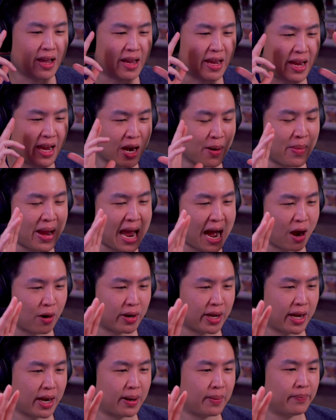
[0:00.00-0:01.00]
hear me out
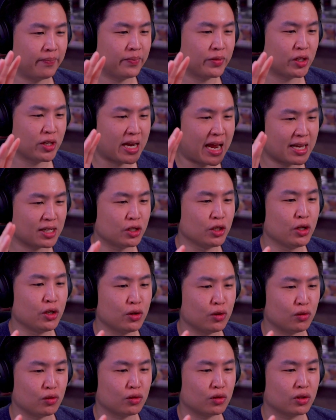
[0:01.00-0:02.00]
here. Today's
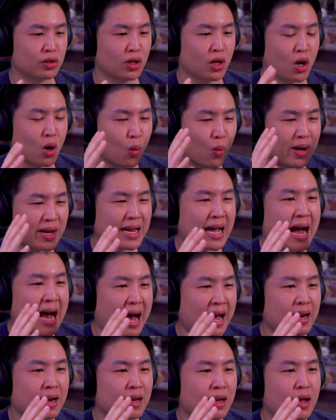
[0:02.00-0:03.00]
news, we
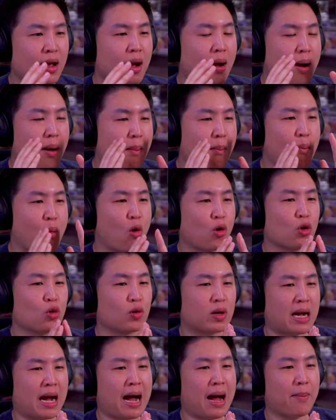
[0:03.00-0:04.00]
got Mortal
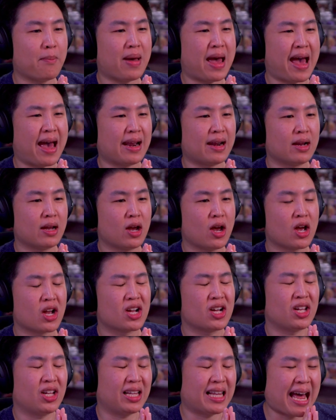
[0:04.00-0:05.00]
Kombat
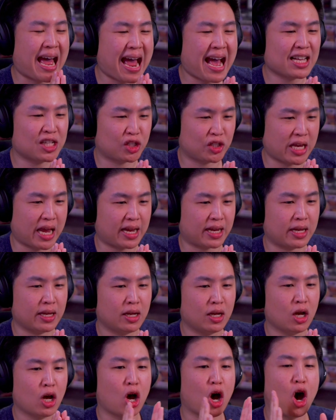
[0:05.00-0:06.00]
Classic
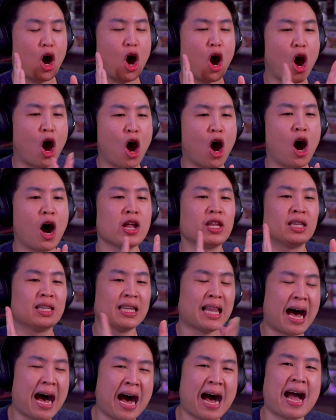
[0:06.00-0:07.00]

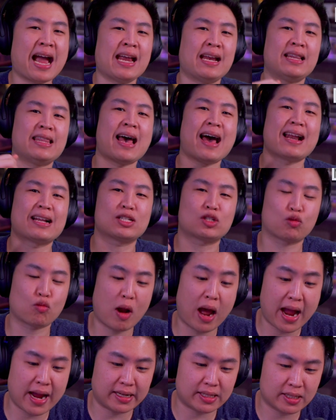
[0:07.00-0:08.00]
Online. That is
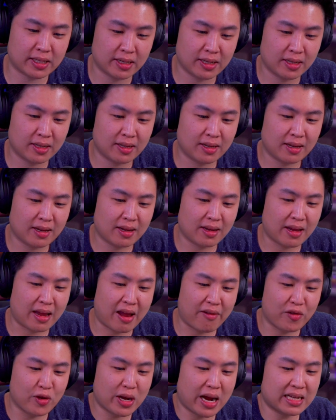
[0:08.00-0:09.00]
right.
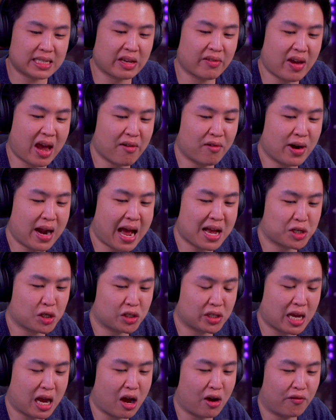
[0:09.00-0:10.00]
If you guys have ever asked
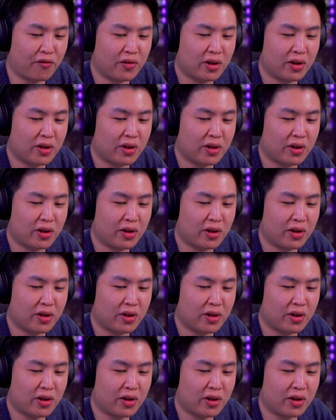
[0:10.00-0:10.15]
yourself,